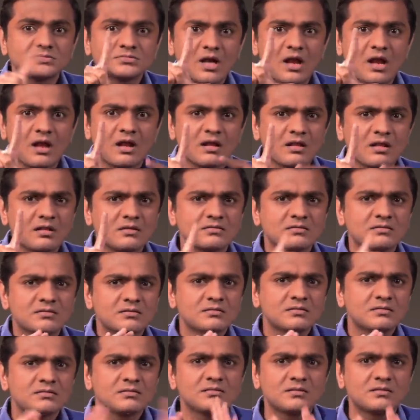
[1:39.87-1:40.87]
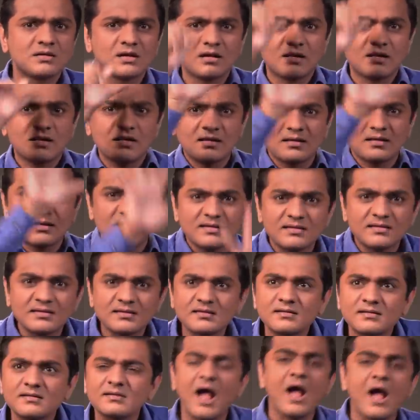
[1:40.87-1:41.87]
However, despite the
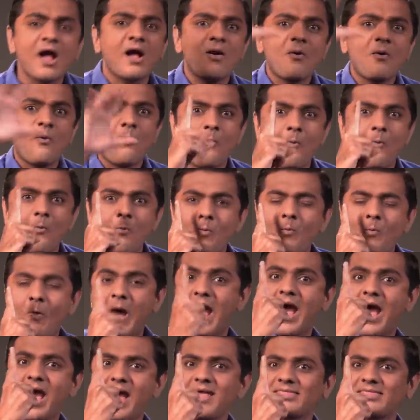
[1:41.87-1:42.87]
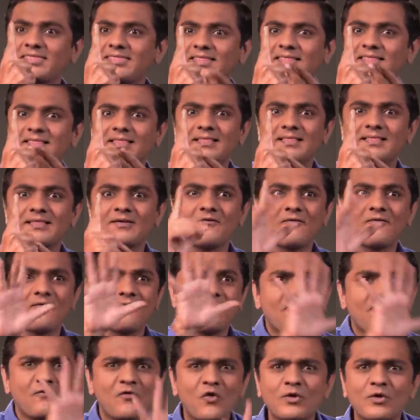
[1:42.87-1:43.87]
diversity, ISL is a
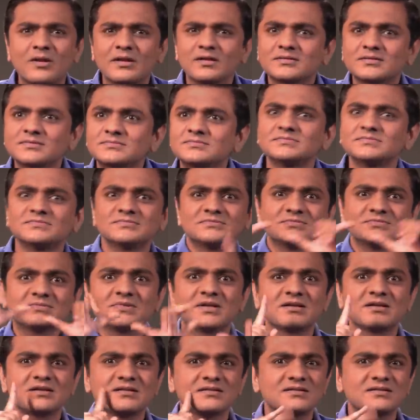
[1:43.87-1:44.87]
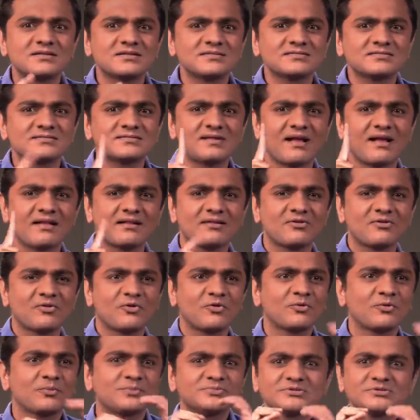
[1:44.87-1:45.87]
beautiful language that is used
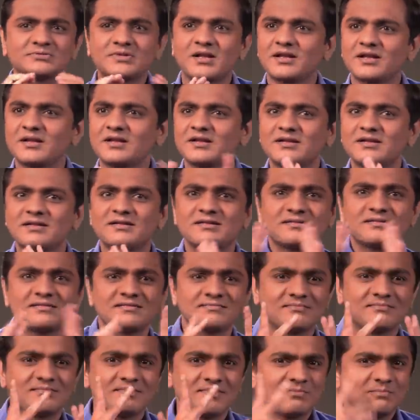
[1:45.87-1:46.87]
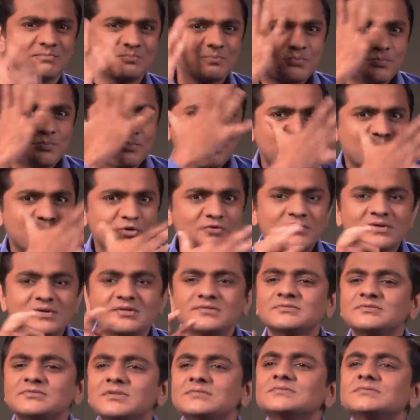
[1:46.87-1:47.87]
across the country and eases
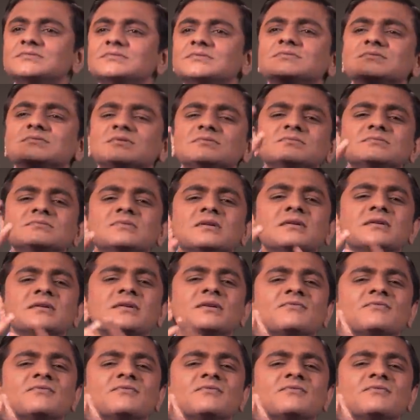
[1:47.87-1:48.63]
communication.